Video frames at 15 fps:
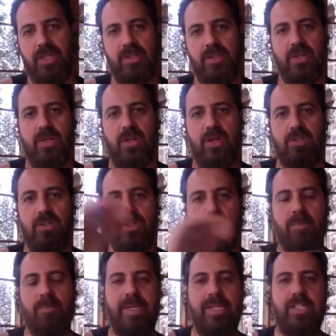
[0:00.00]
in the culture,
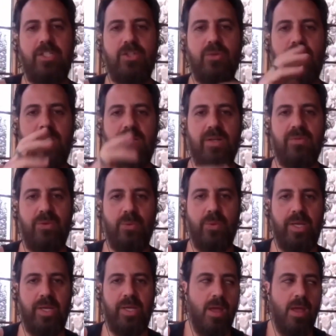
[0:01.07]
a major way of the
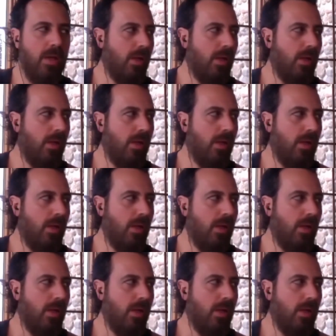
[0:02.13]
way